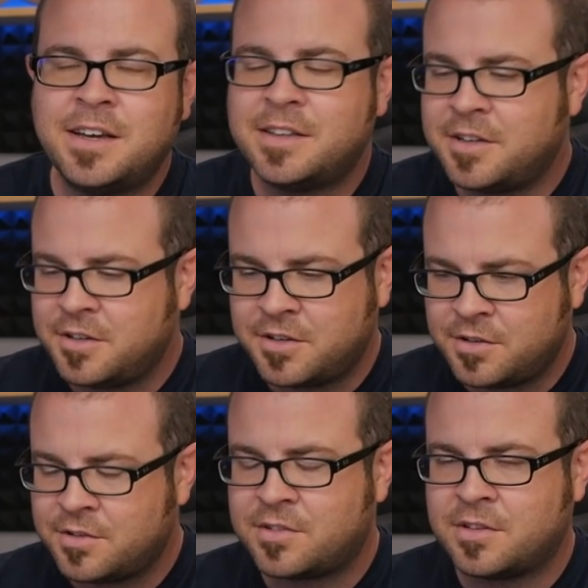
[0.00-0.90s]
and then you can
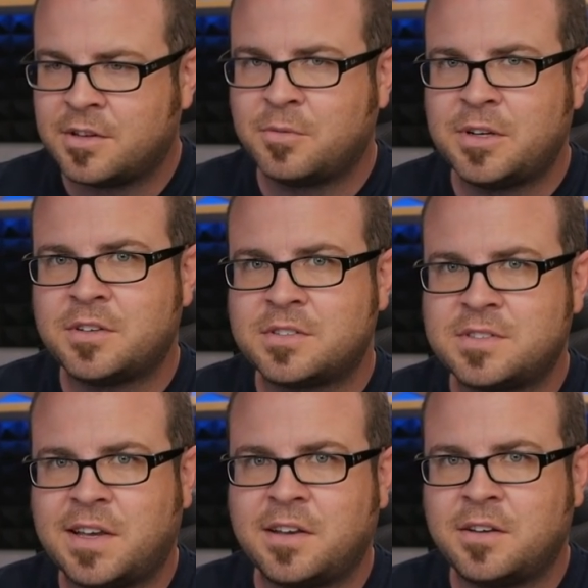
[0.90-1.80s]
use the Windows
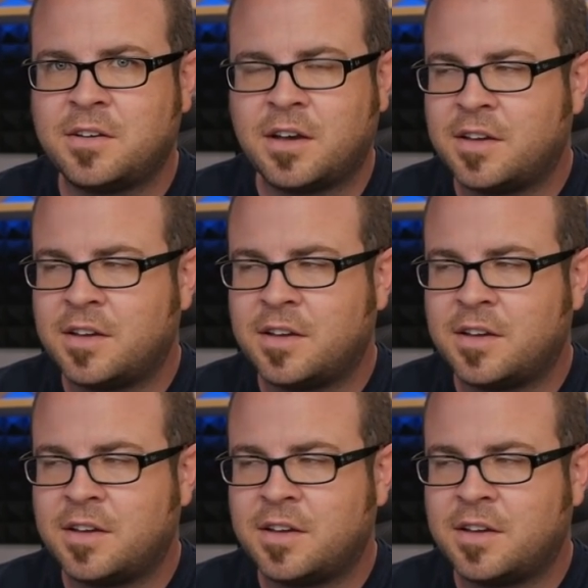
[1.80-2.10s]
10 uh,